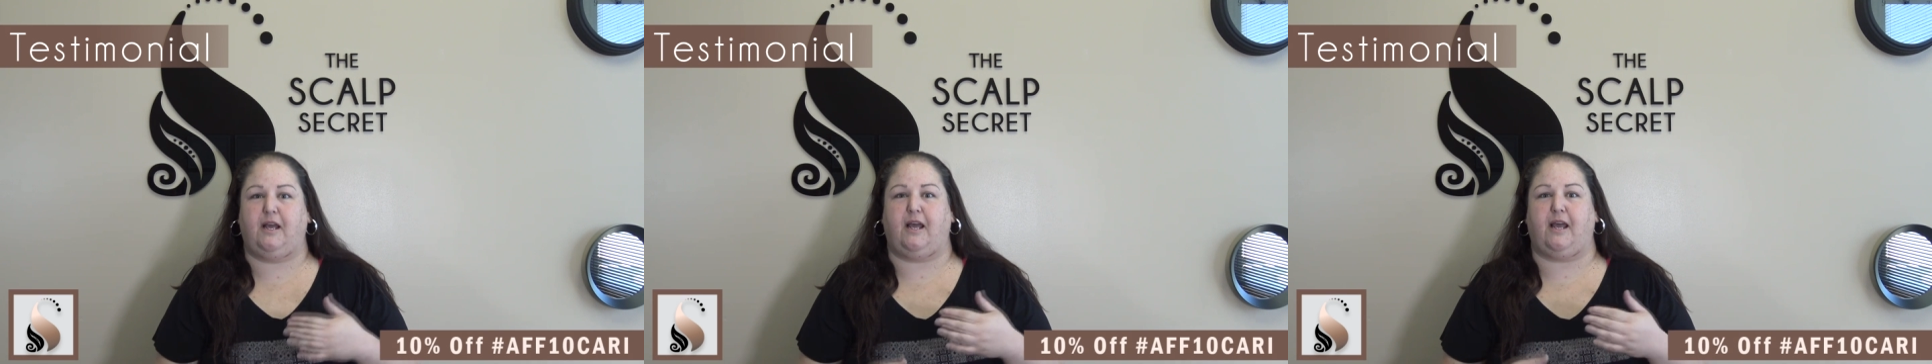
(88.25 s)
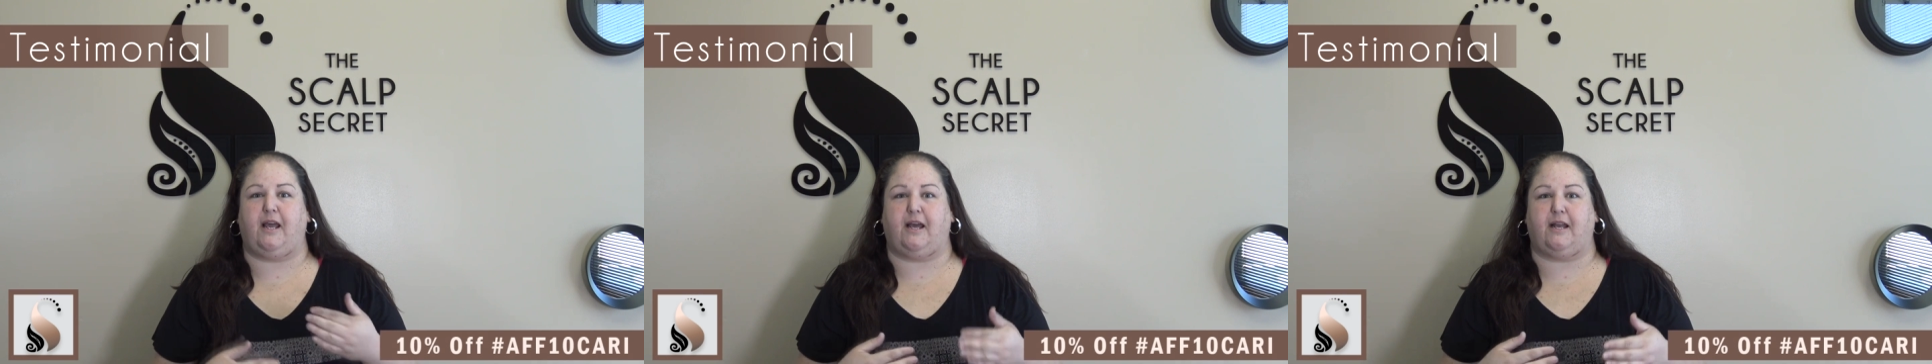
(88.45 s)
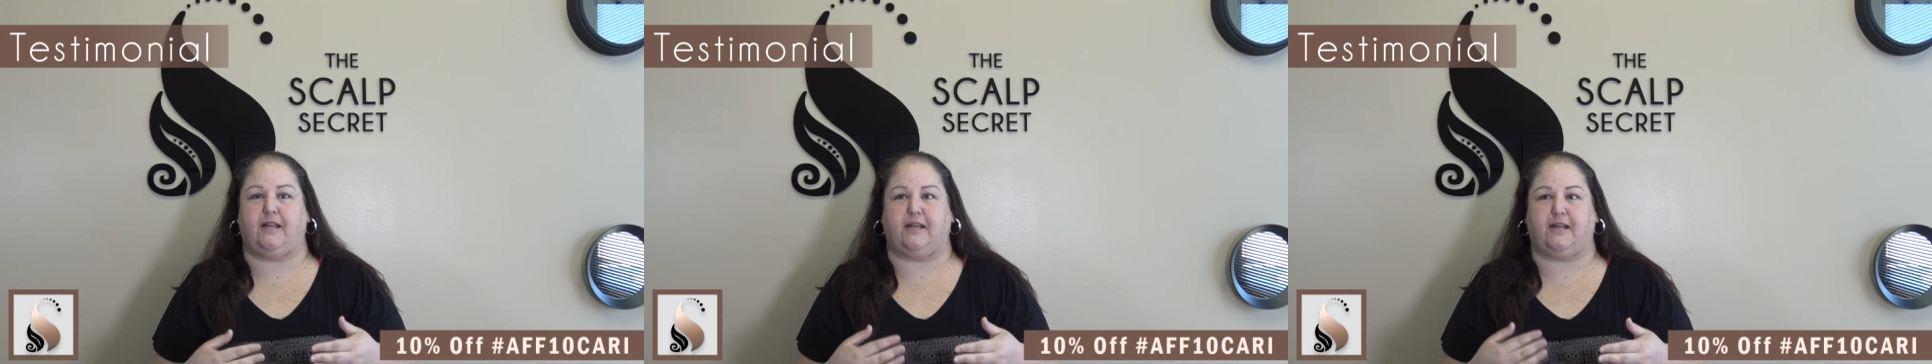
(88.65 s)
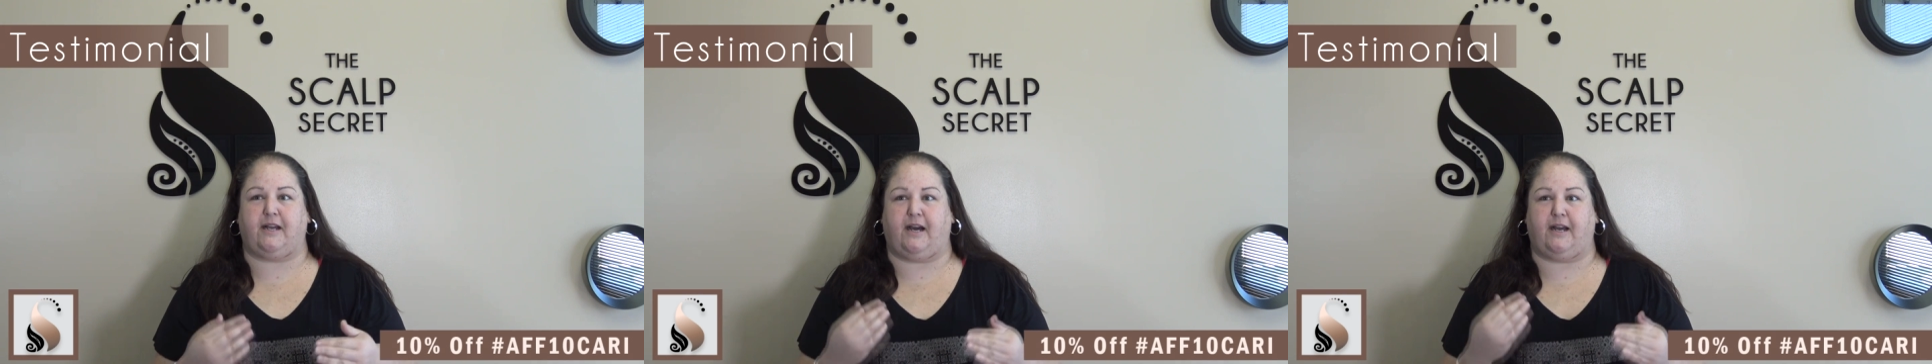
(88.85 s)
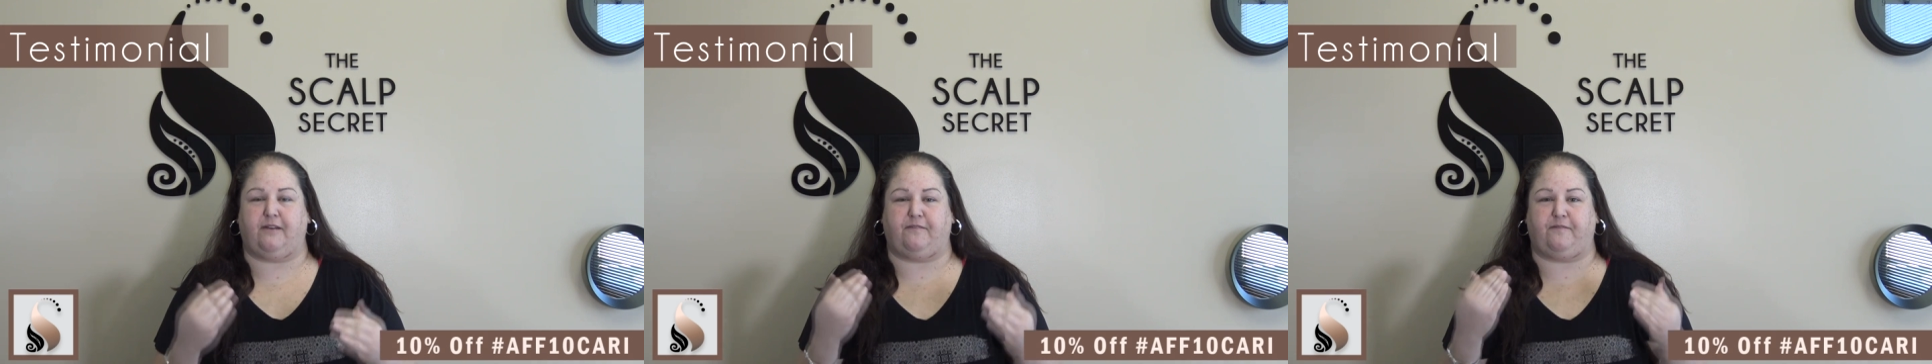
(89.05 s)
and it
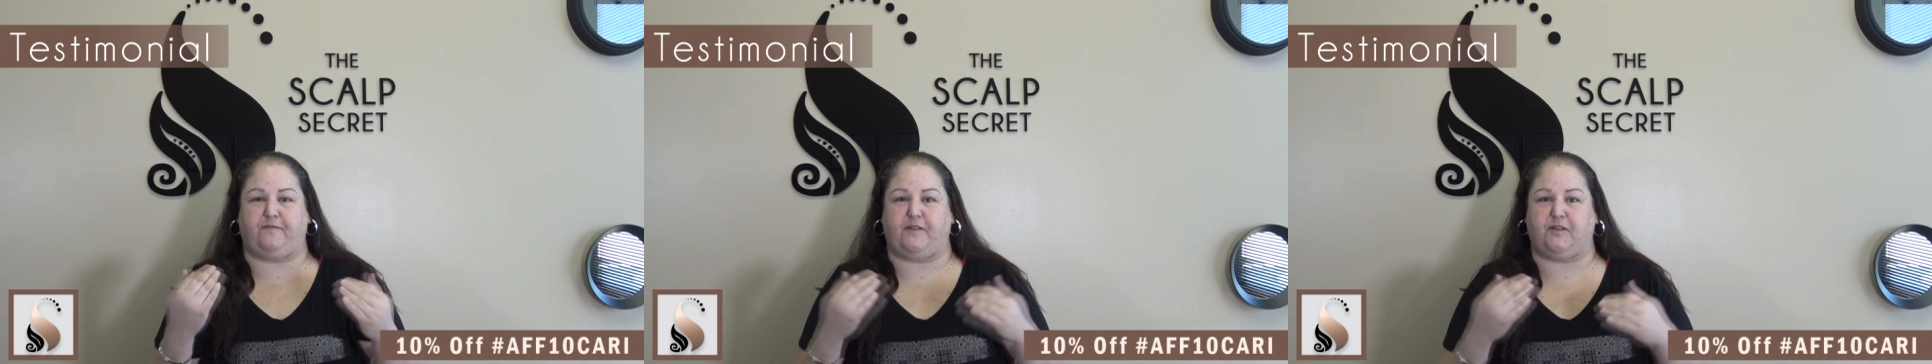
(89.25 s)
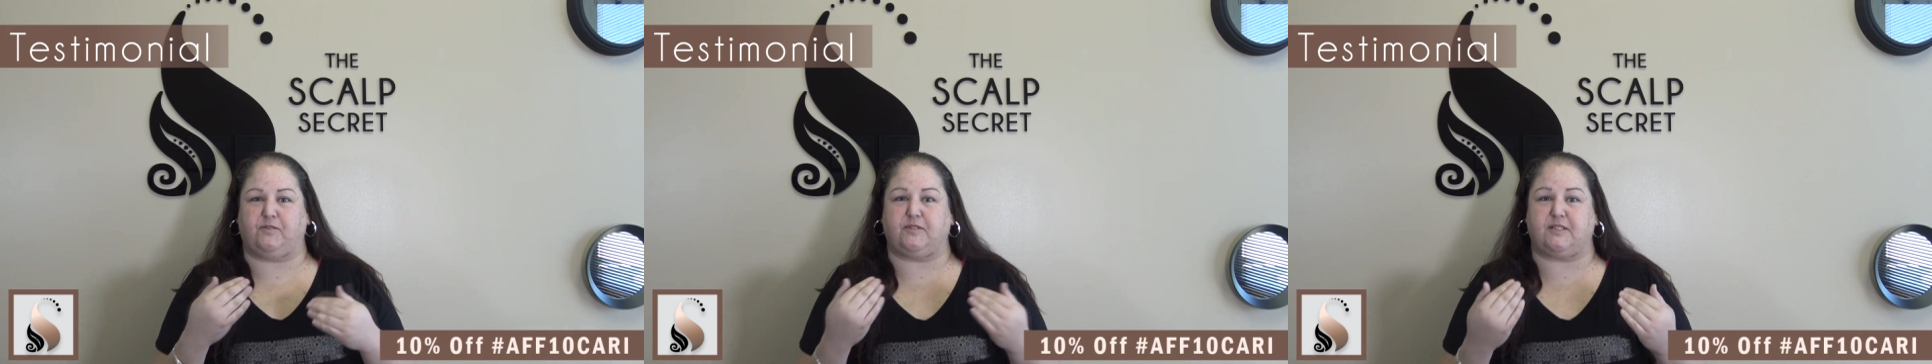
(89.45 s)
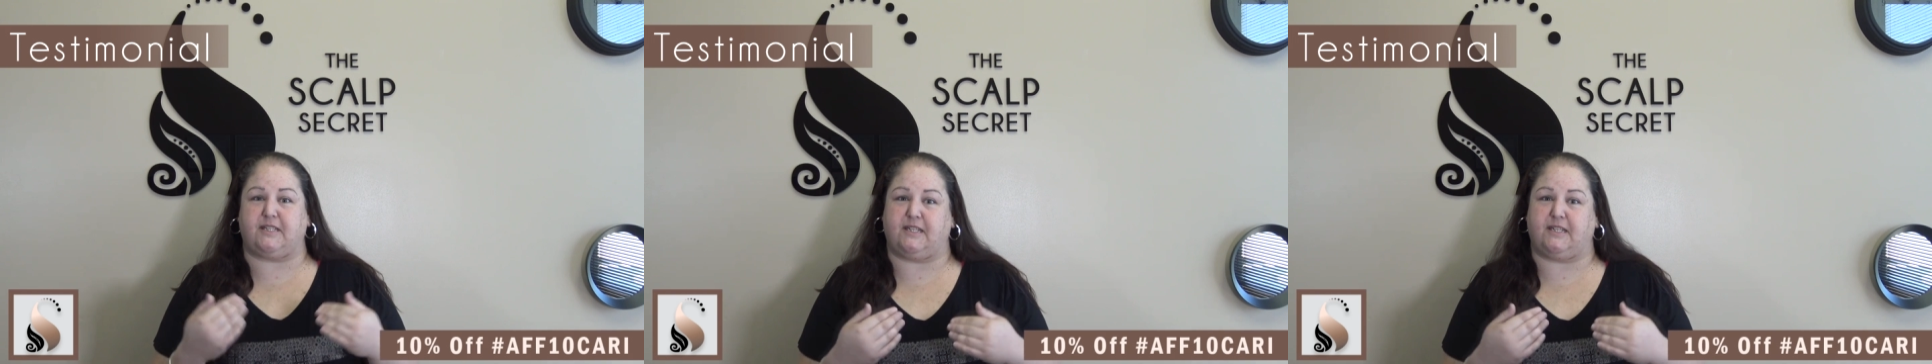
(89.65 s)
kind of fills